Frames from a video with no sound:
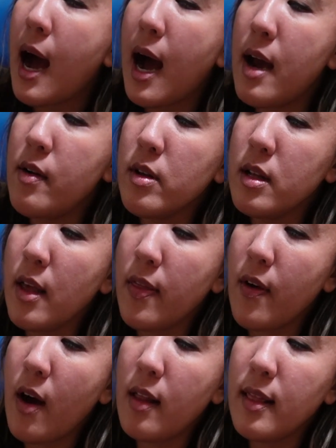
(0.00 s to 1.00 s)
I really
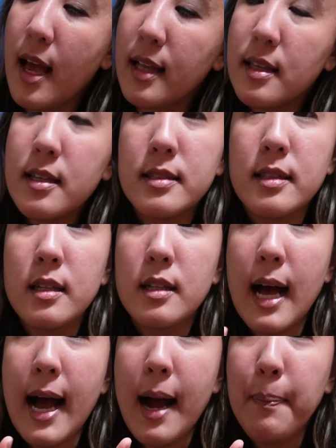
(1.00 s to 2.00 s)
thought like these little
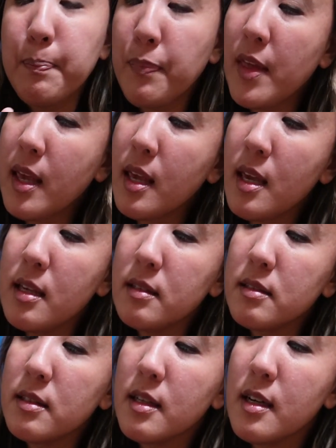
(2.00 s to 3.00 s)
app
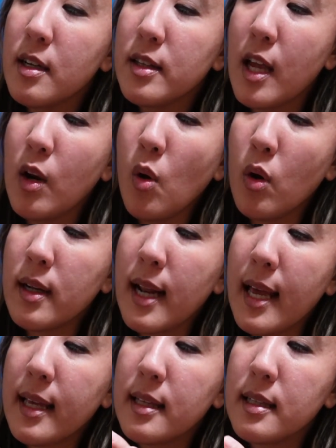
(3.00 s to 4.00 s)
thingies, they look
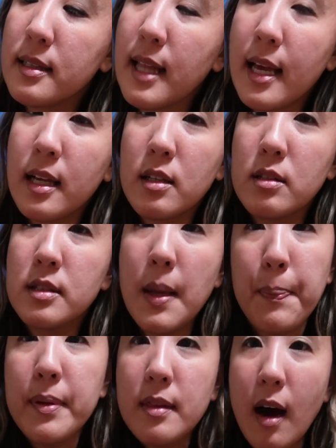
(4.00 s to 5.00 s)
like
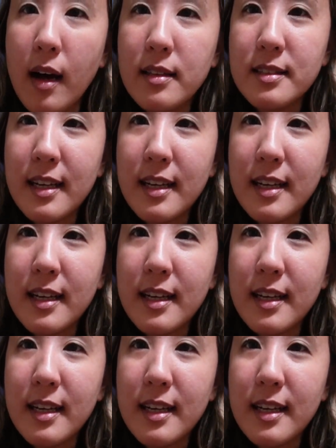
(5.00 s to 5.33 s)
Dippin' Dots